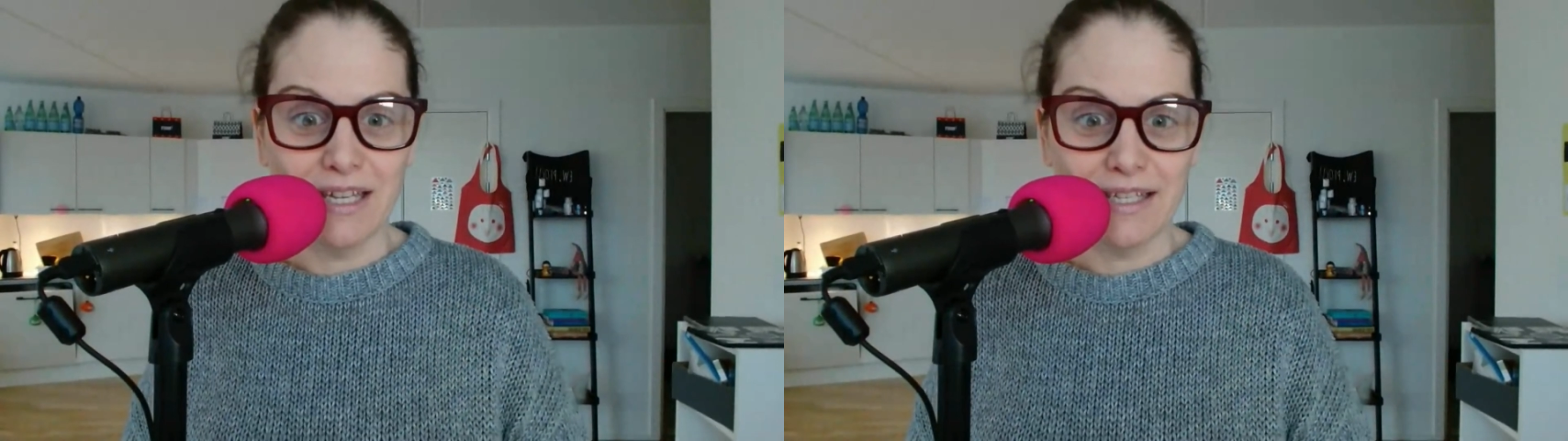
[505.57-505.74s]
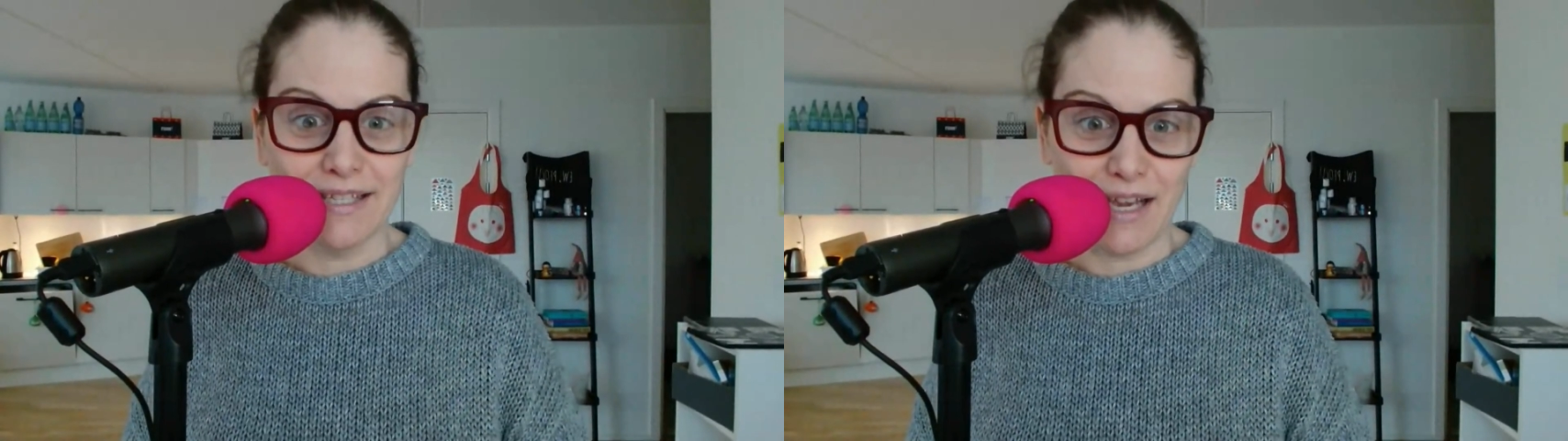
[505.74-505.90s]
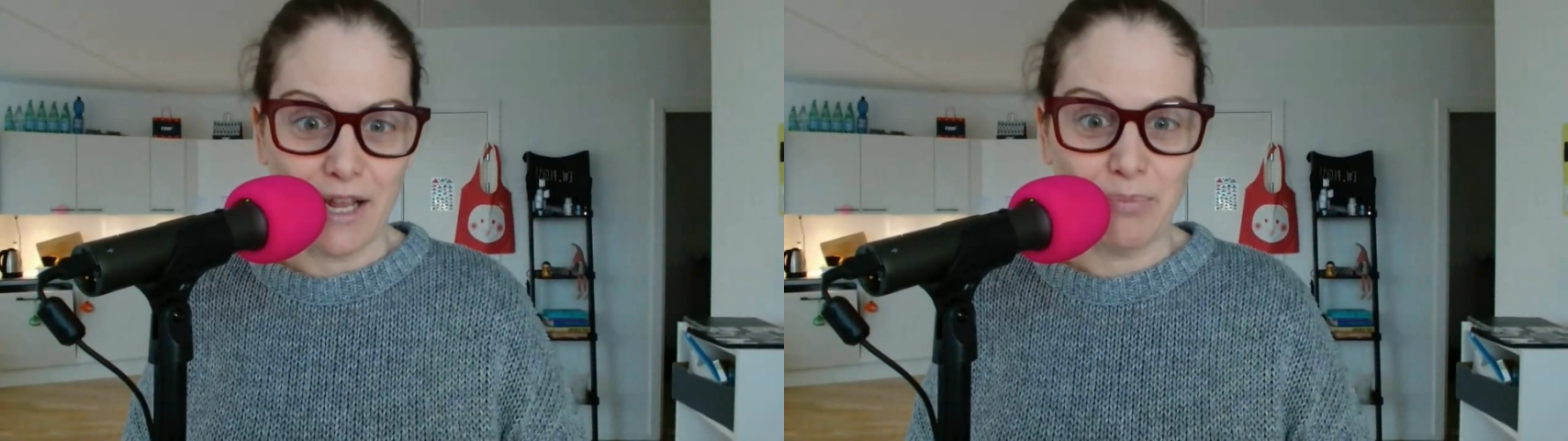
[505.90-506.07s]

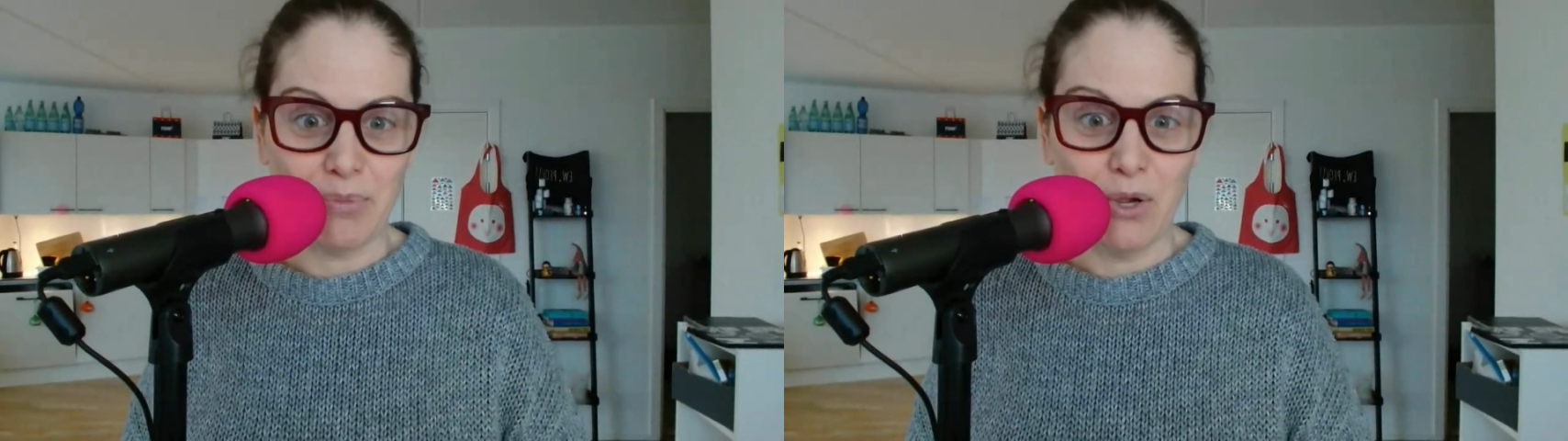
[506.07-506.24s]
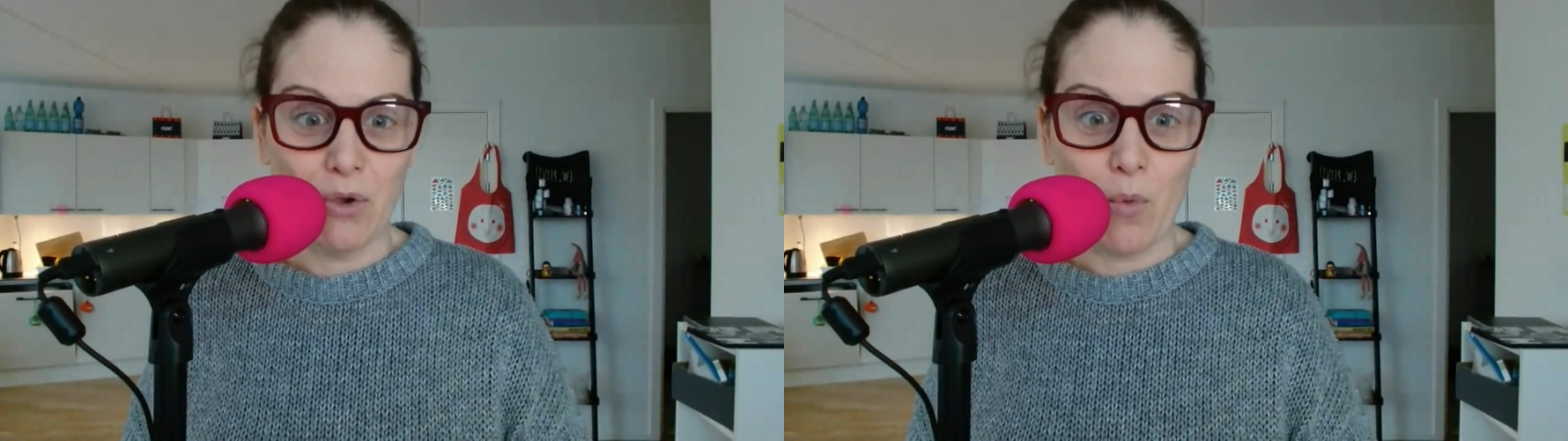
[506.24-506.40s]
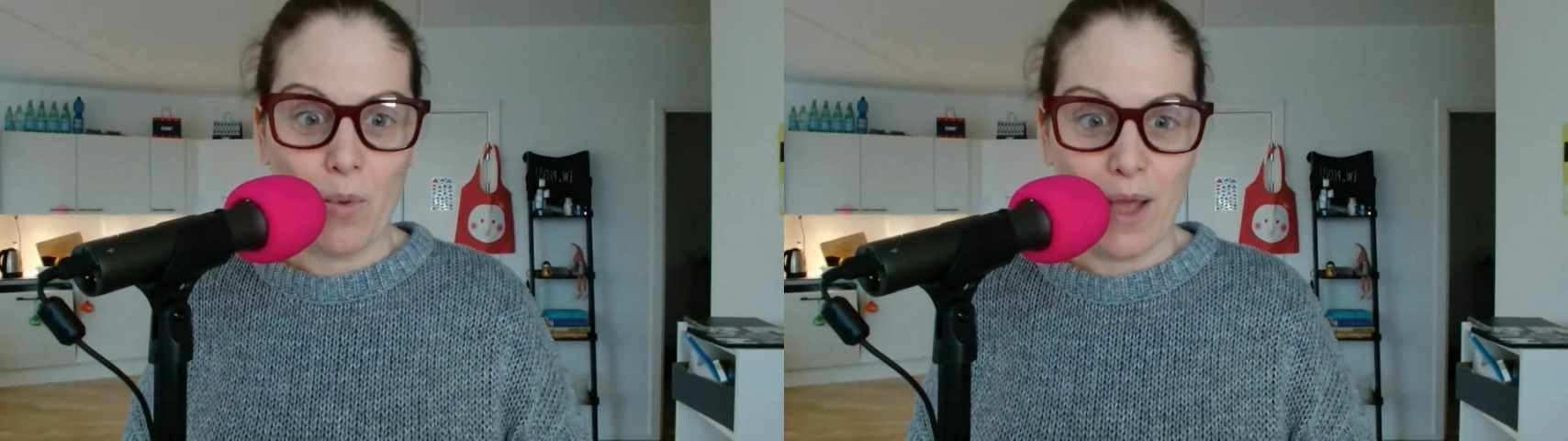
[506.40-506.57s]
setup
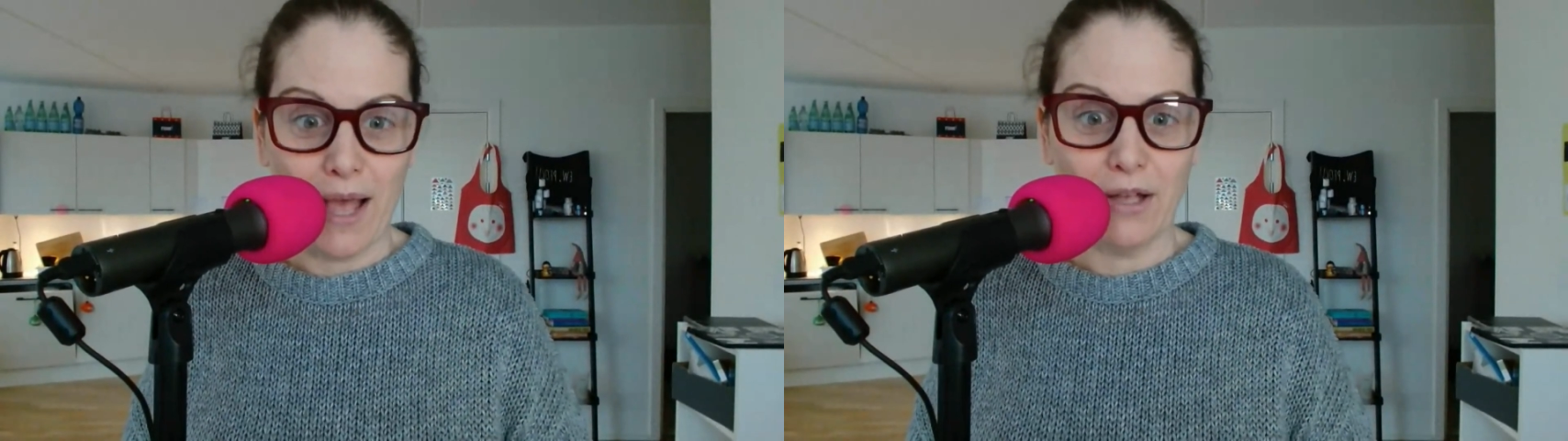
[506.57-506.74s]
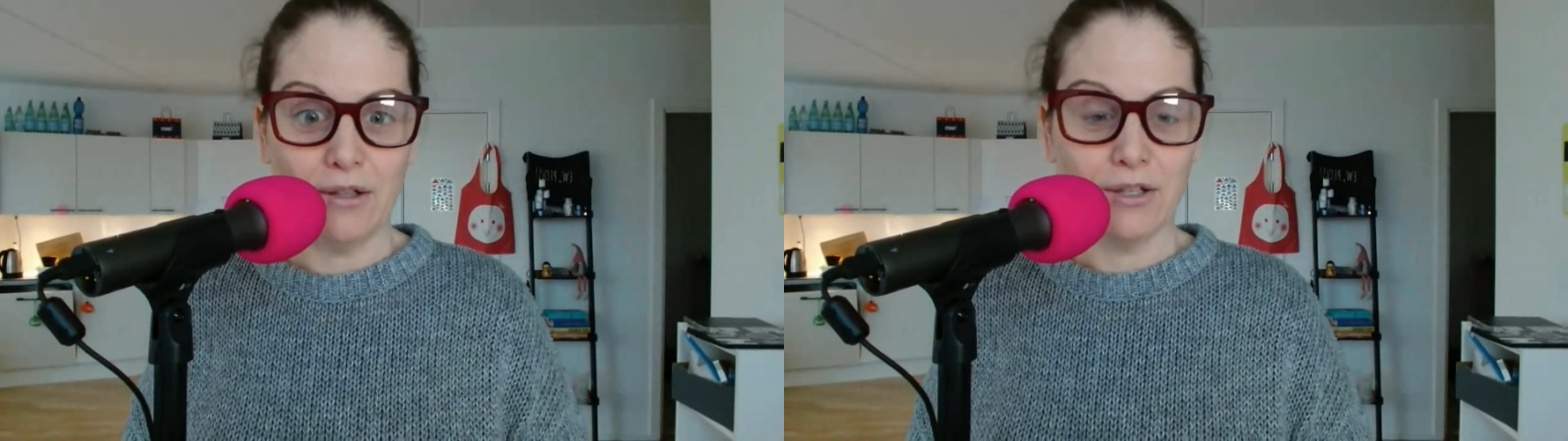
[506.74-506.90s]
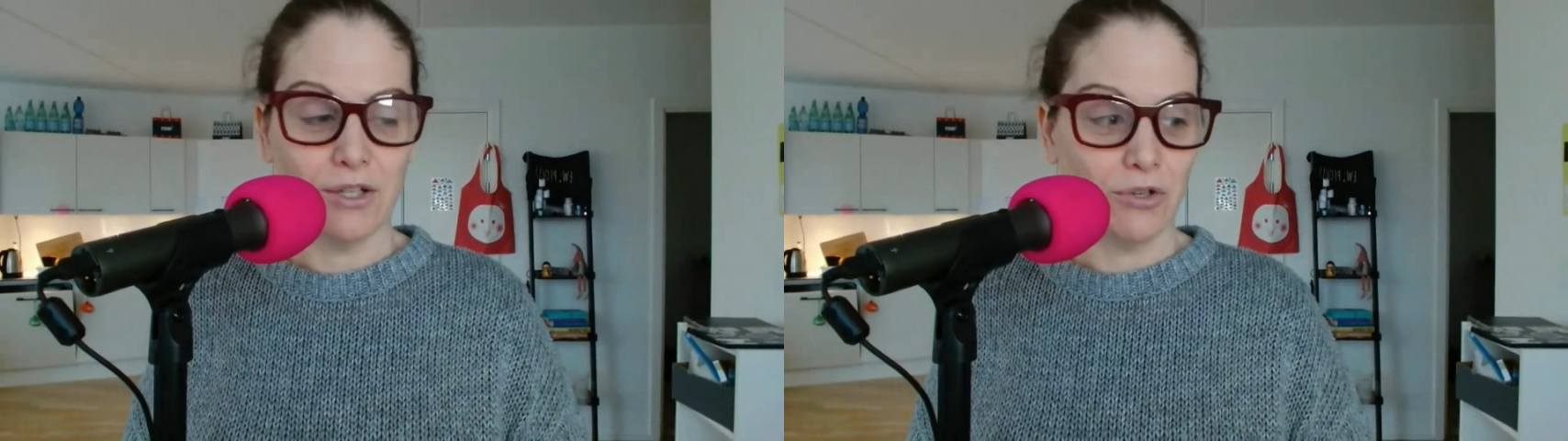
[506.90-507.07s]

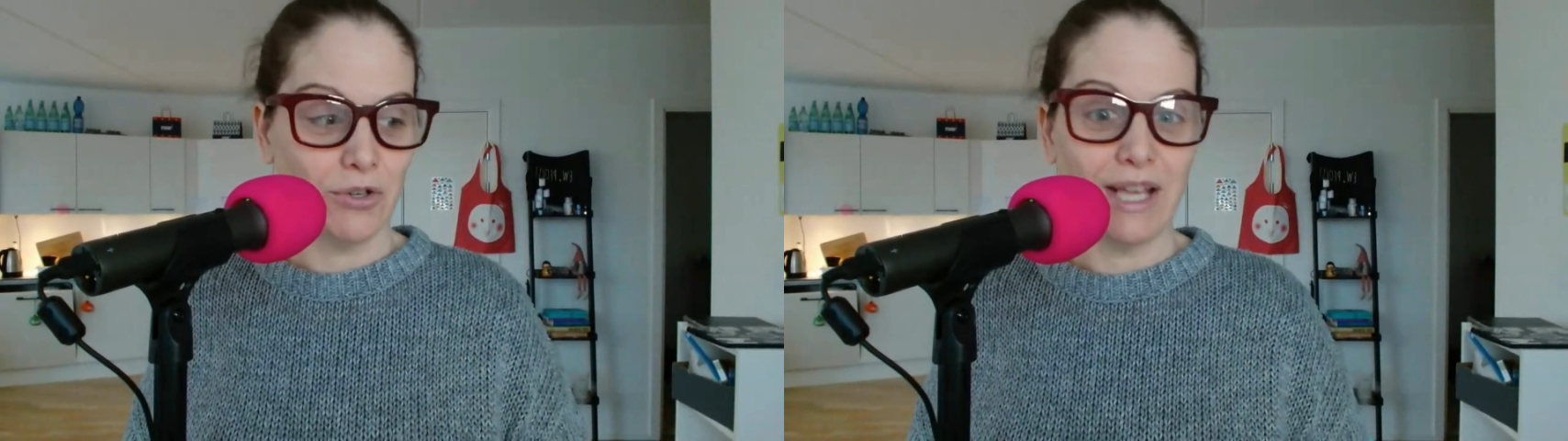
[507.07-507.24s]
while you're